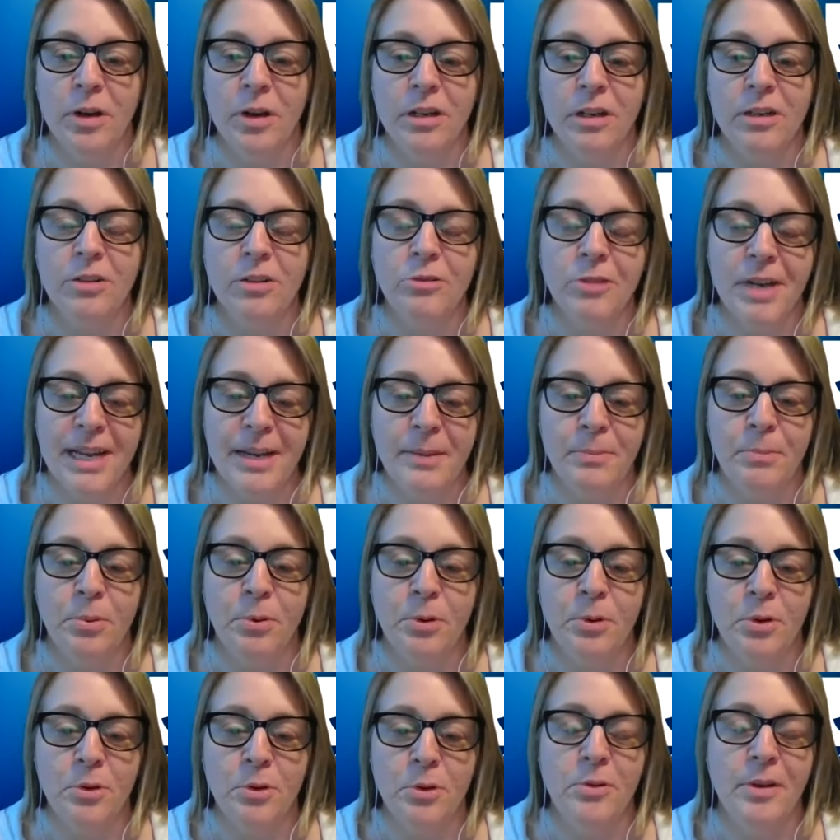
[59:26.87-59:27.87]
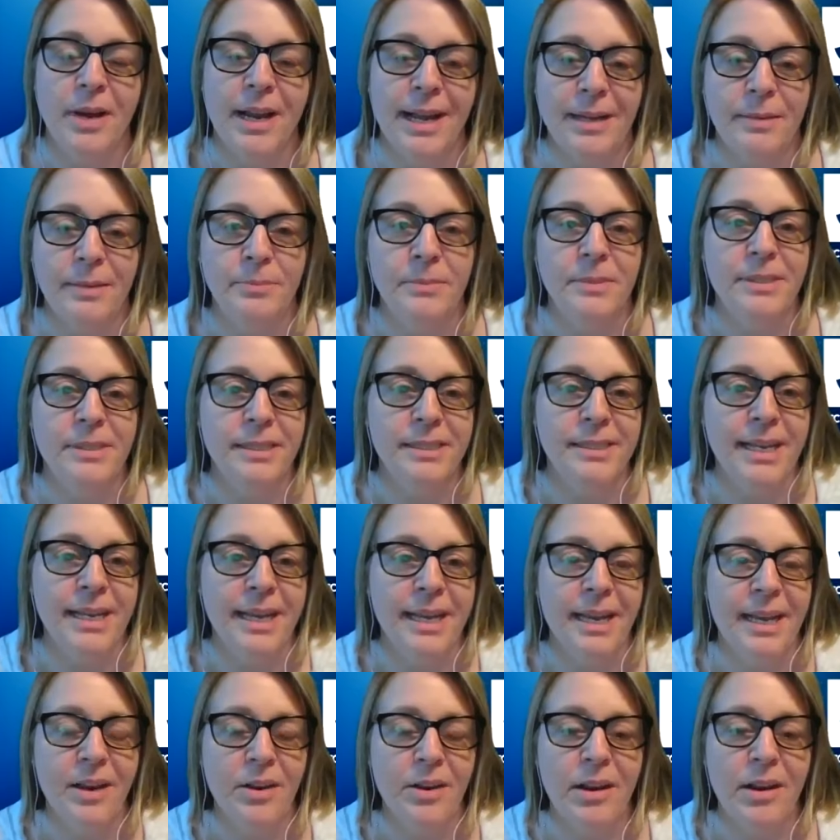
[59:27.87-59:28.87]
great programs. Take
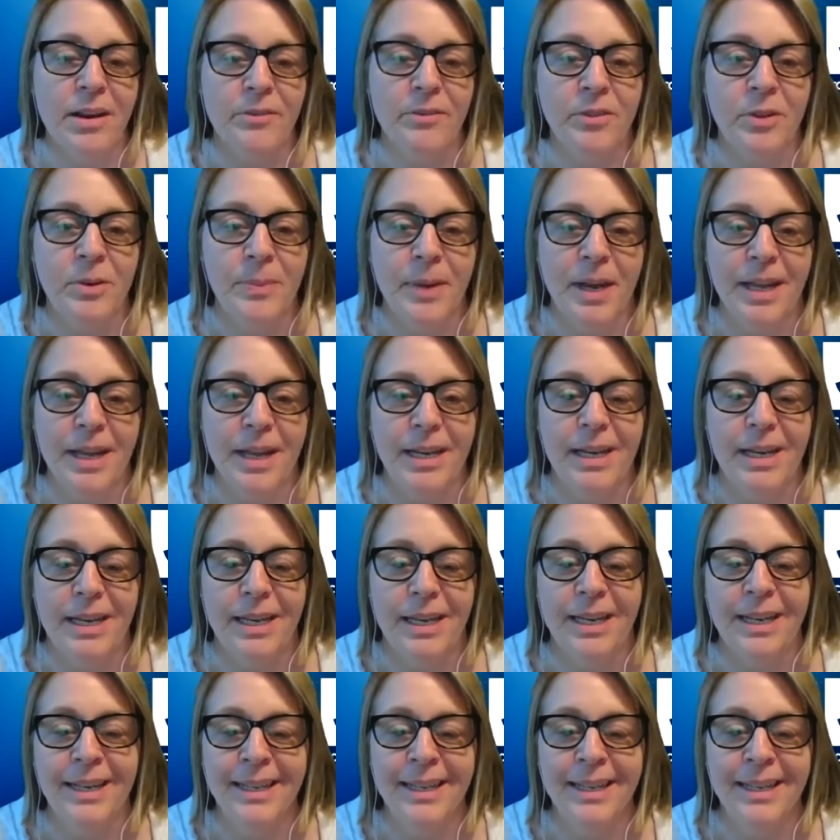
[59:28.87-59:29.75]
care, everybody.